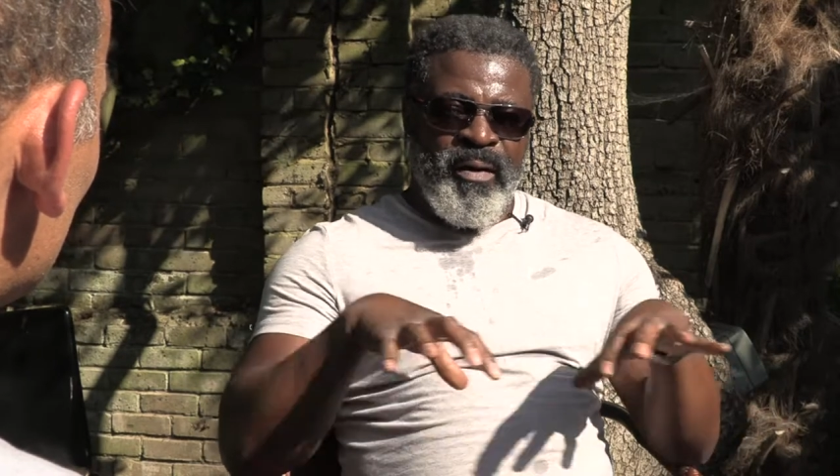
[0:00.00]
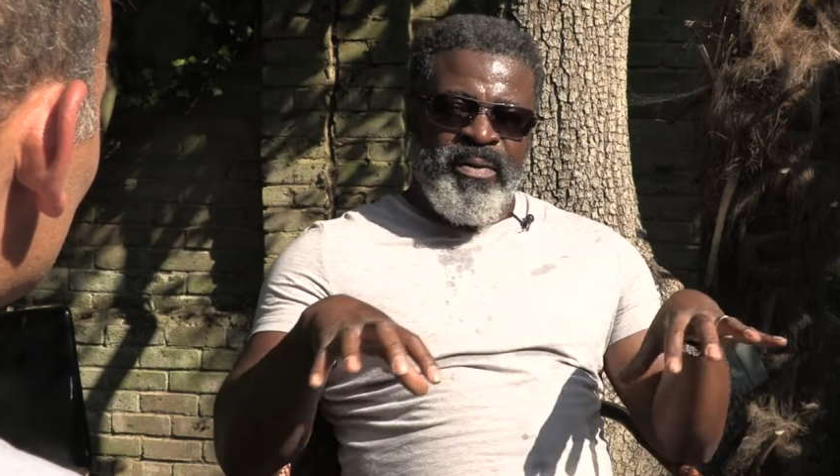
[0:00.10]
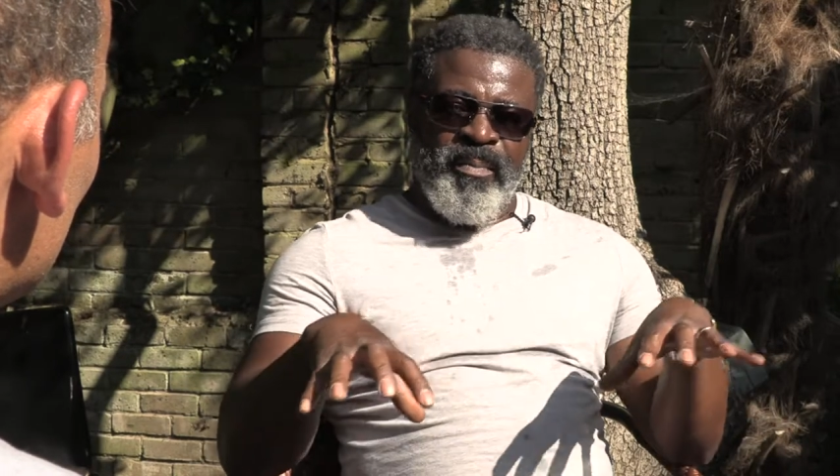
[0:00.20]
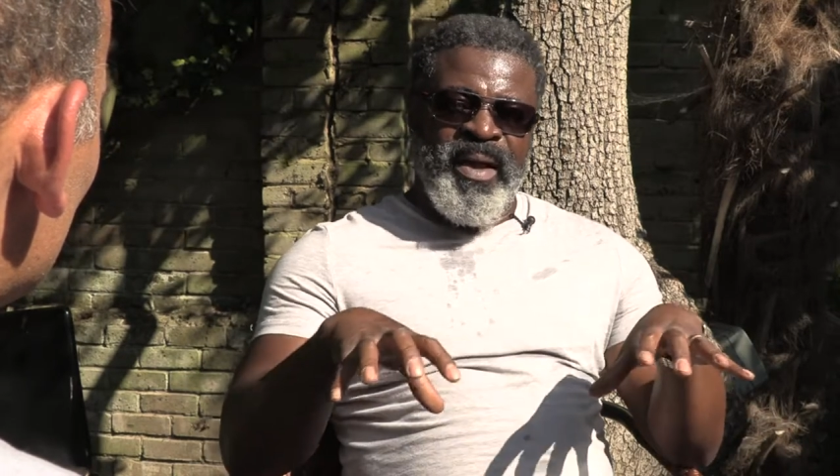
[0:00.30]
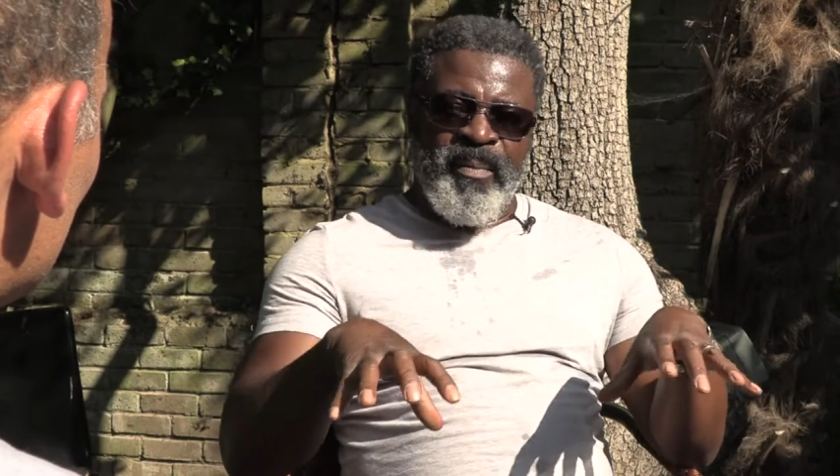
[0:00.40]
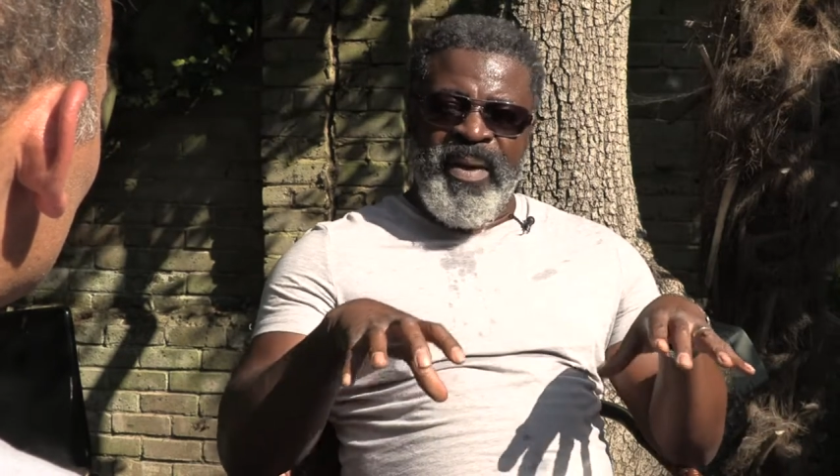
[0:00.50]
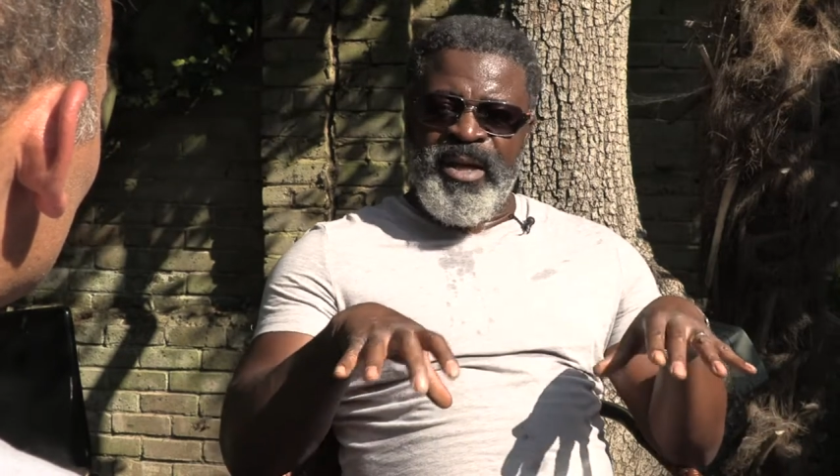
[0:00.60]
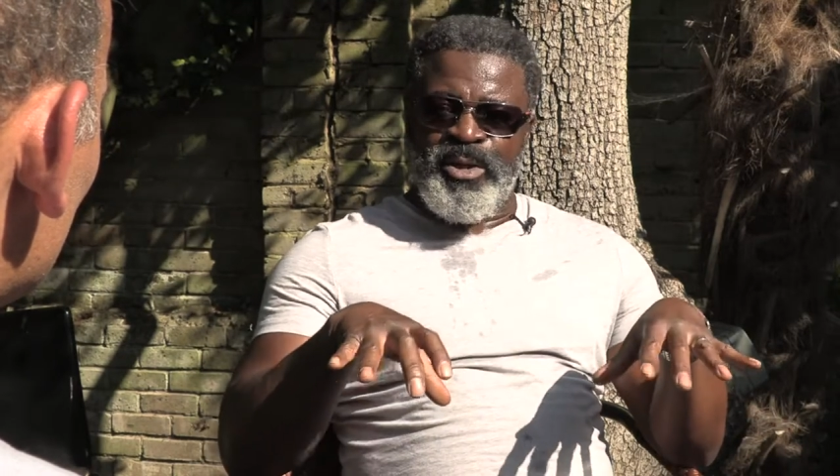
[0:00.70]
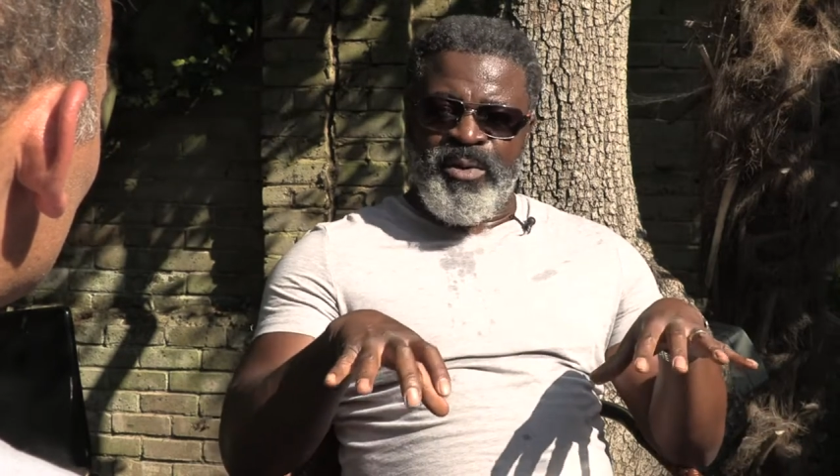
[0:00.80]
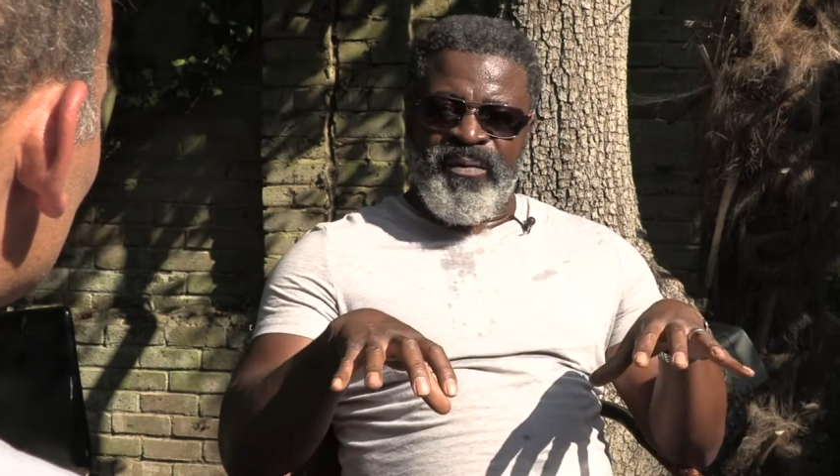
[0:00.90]
at the bigger
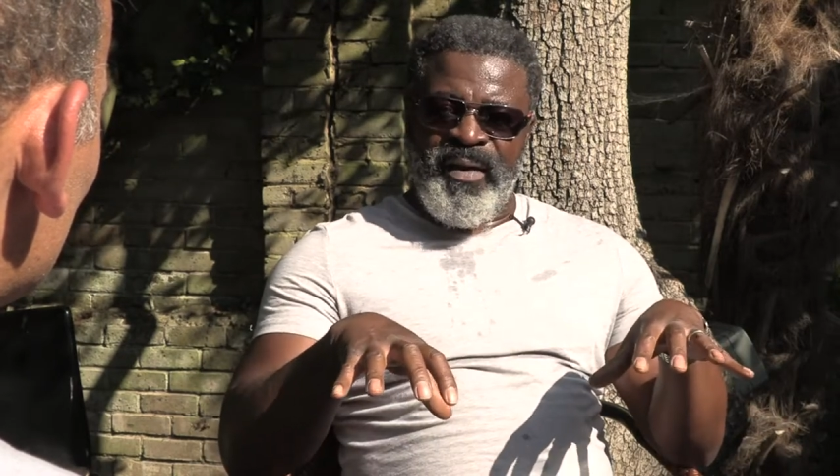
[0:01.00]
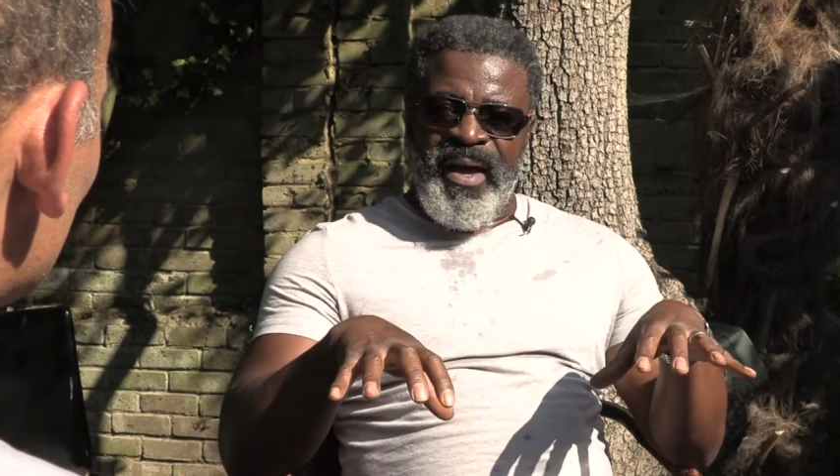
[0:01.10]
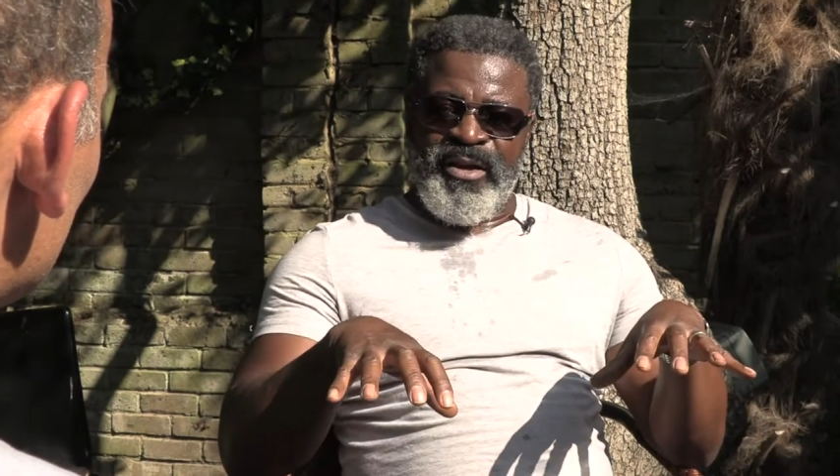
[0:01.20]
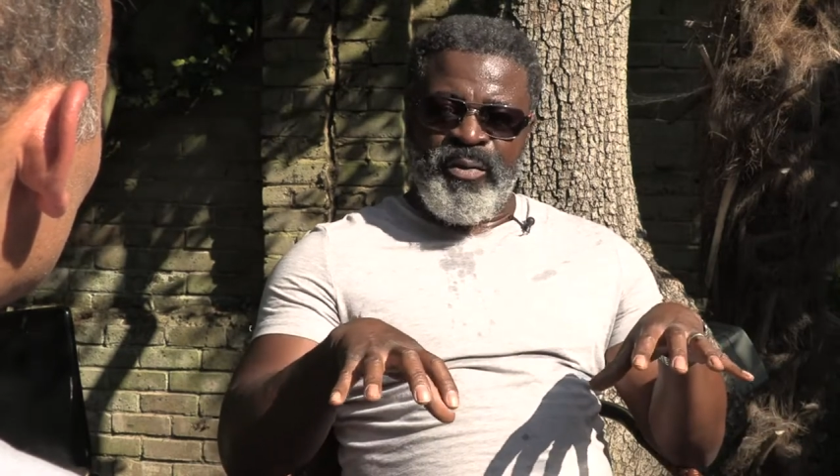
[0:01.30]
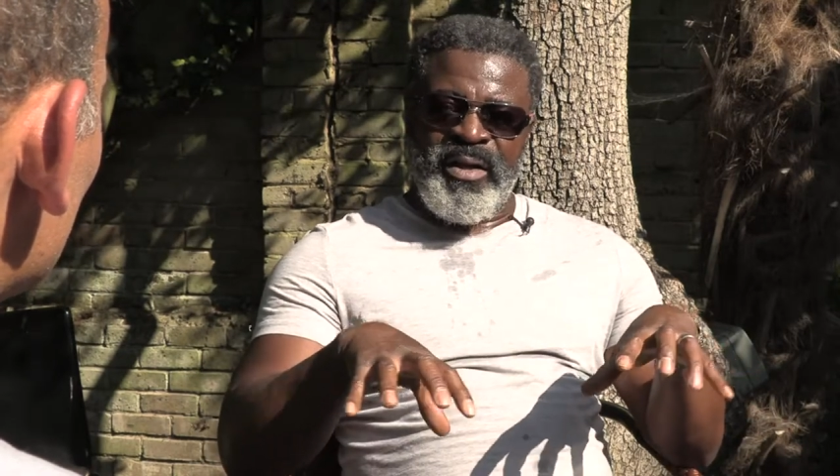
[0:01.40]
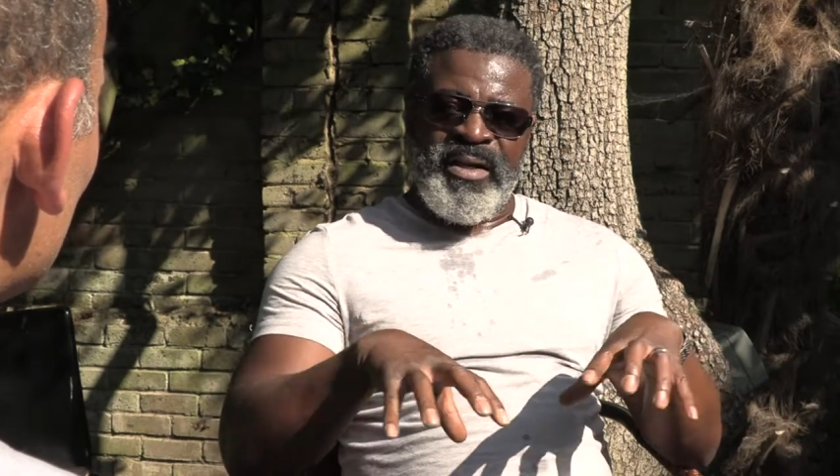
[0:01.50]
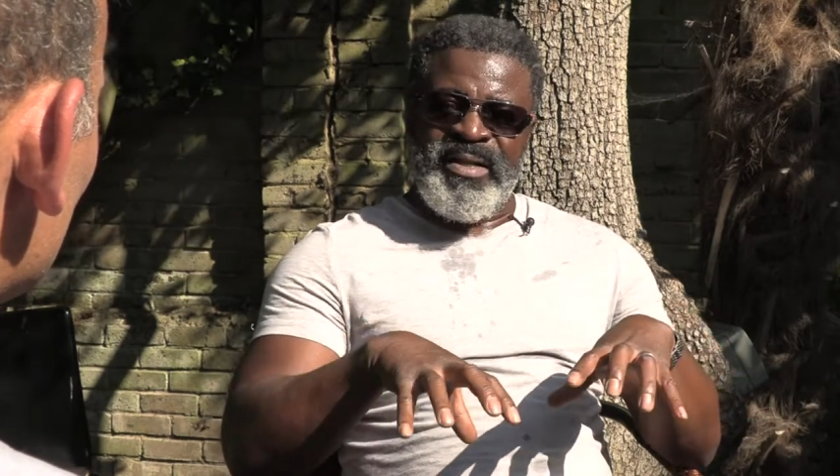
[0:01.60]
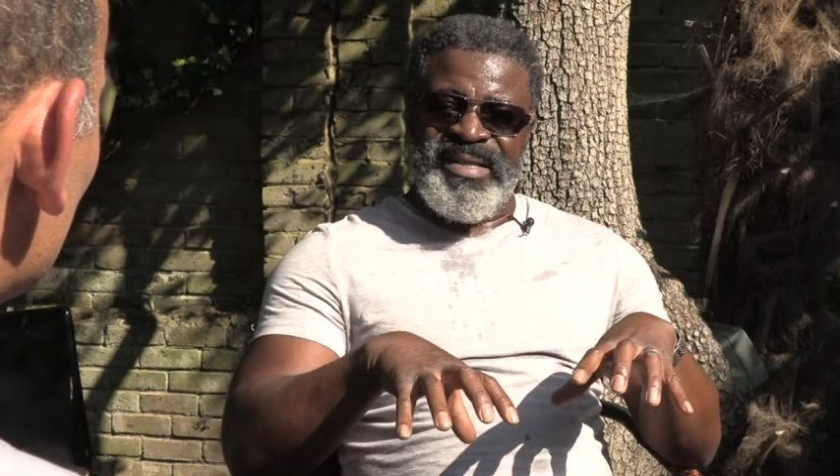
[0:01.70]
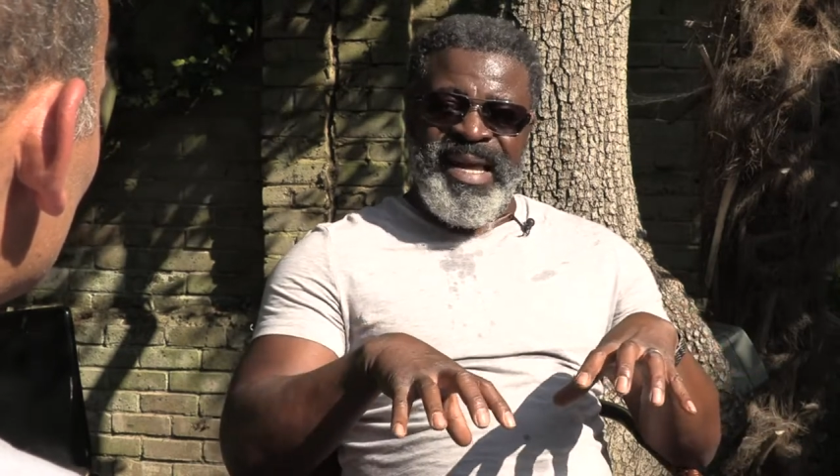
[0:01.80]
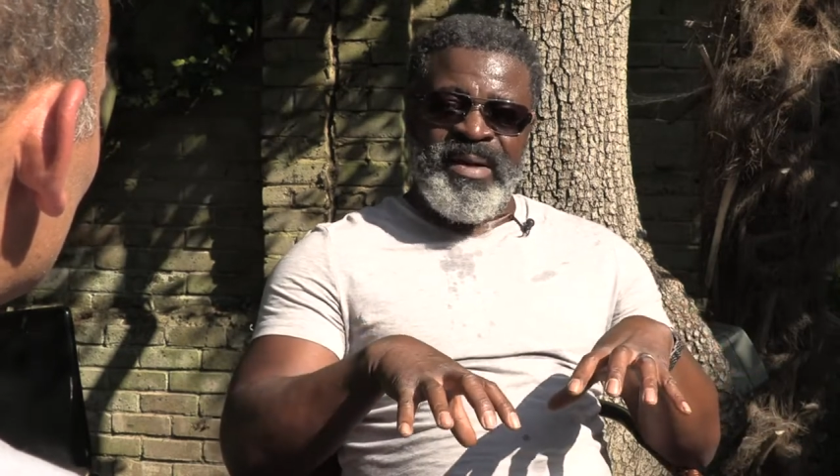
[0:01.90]
picture of that, you can
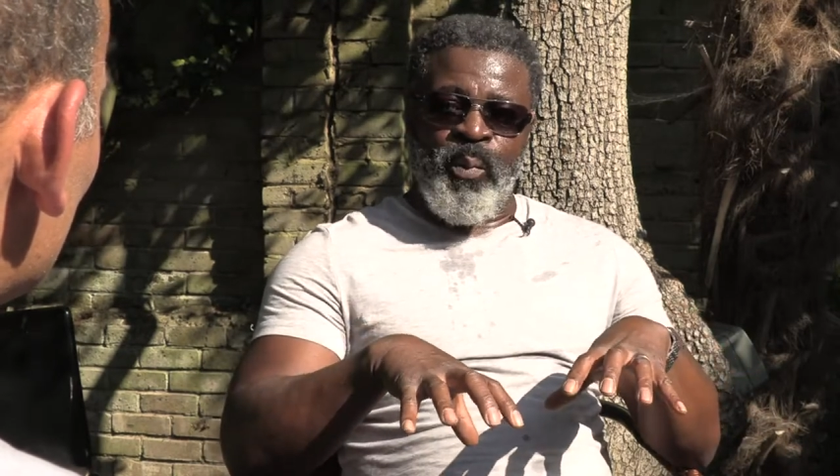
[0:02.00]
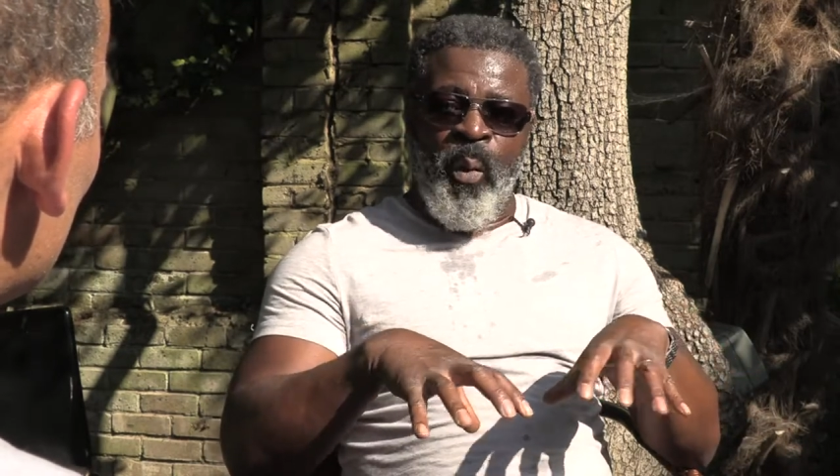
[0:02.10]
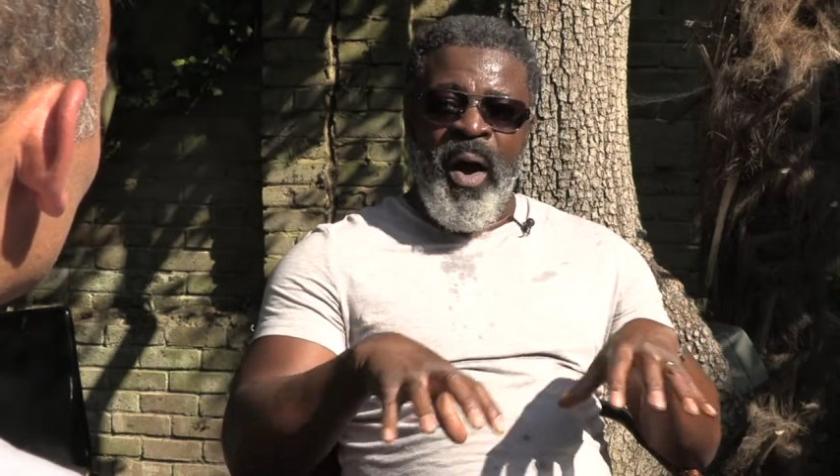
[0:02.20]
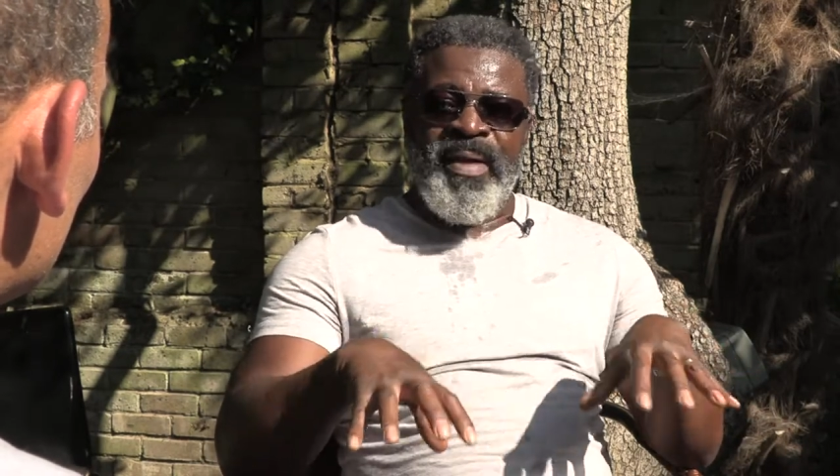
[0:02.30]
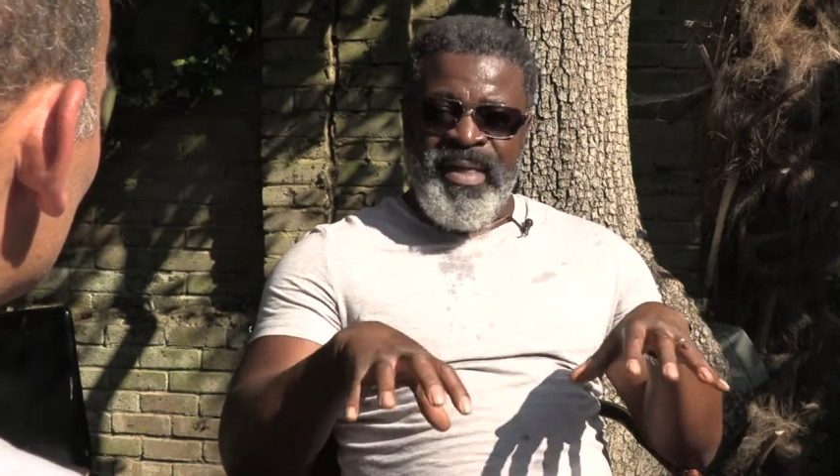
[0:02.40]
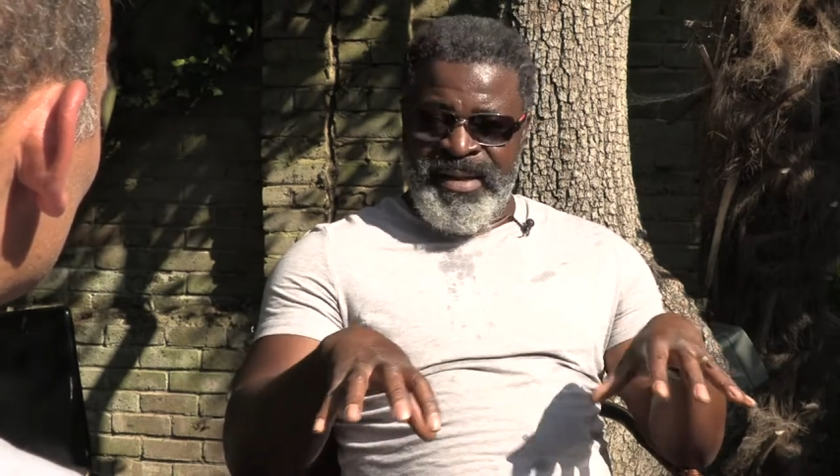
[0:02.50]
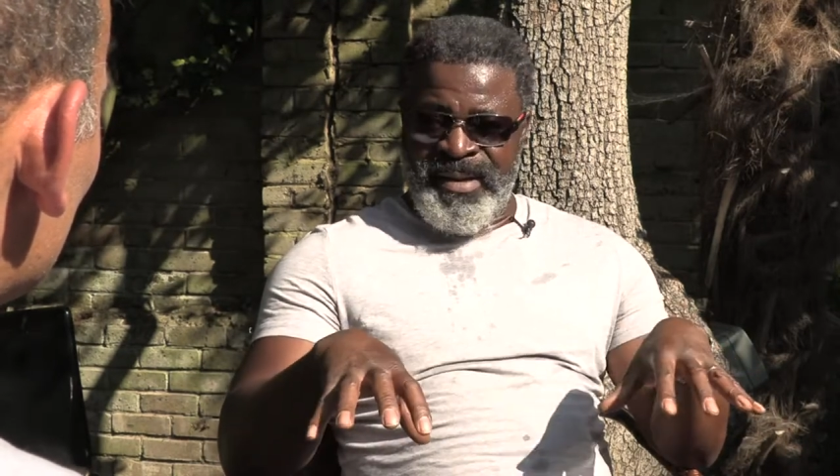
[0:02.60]
understand why they